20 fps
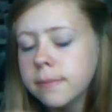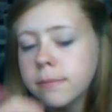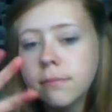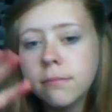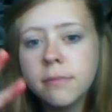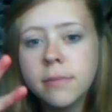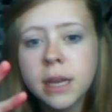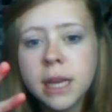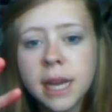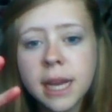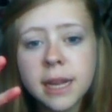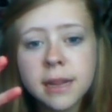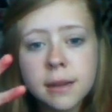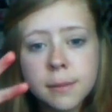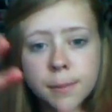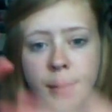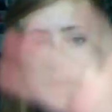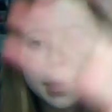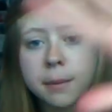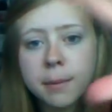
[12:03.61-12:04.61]
My hands are
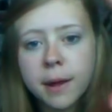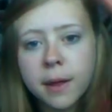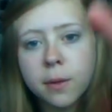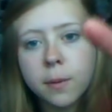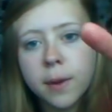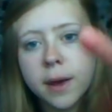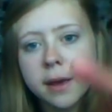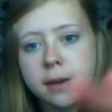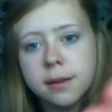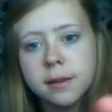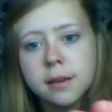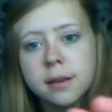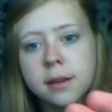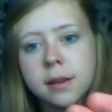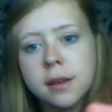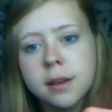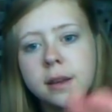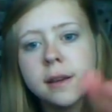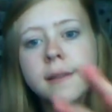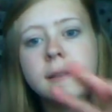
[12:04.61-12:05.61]
pink, by the way,
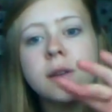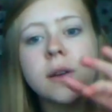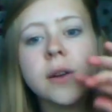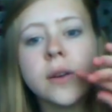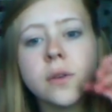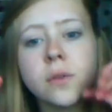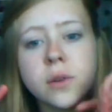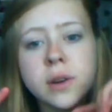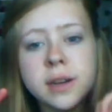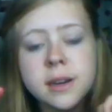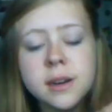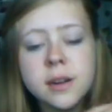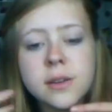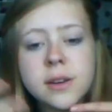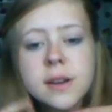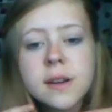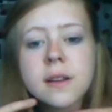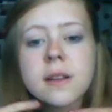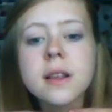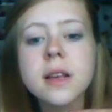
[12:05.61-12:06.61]
if you hadn't already
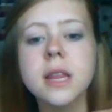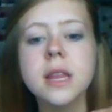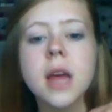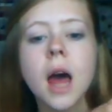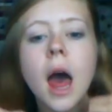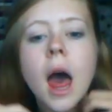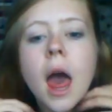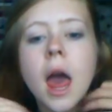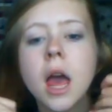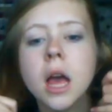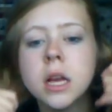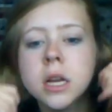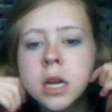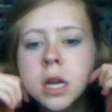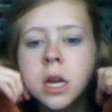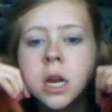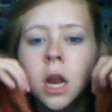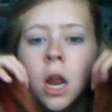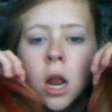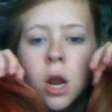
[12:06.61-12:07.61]
noticed, because I
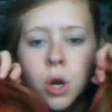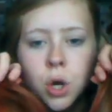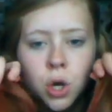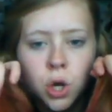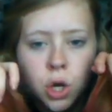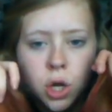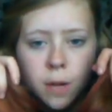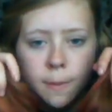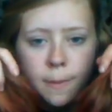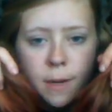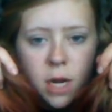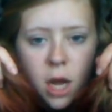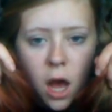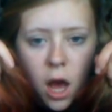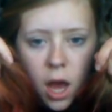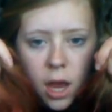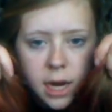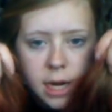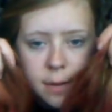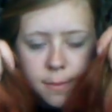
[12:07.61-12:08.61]
dip
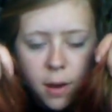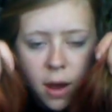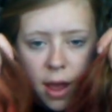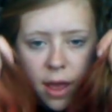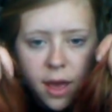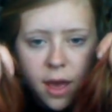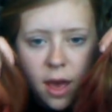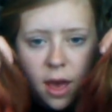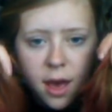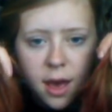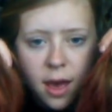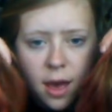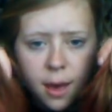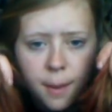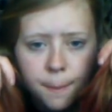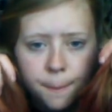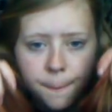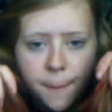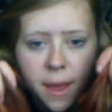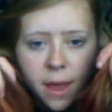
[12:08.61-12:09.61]
dyed my hair
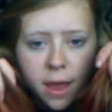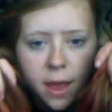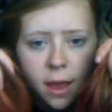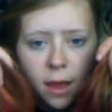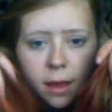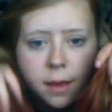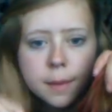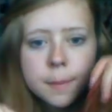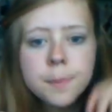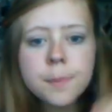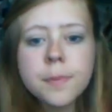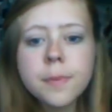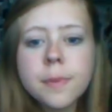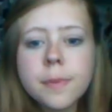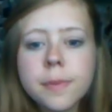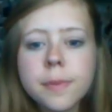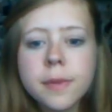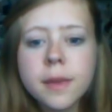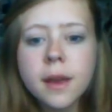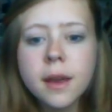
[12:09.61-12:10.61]
pink.
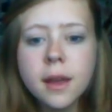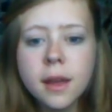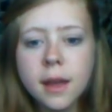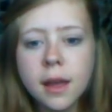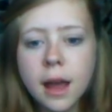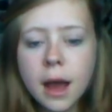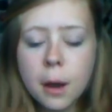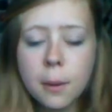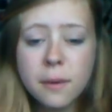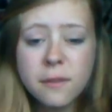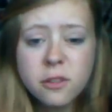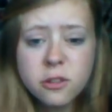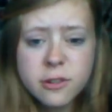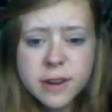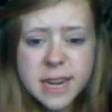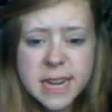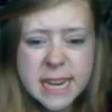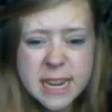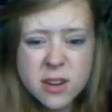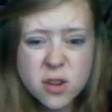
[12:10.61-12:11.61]
However,
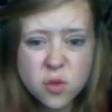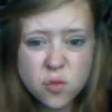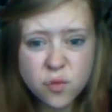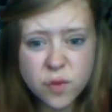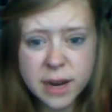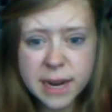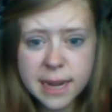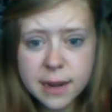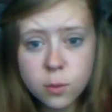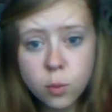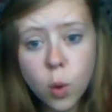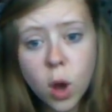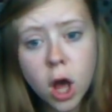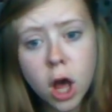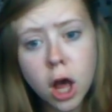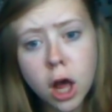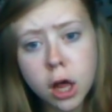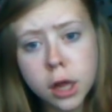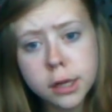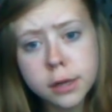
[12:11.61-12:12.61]
it didn't really
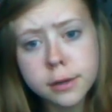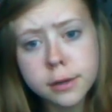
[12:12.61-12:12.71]
work.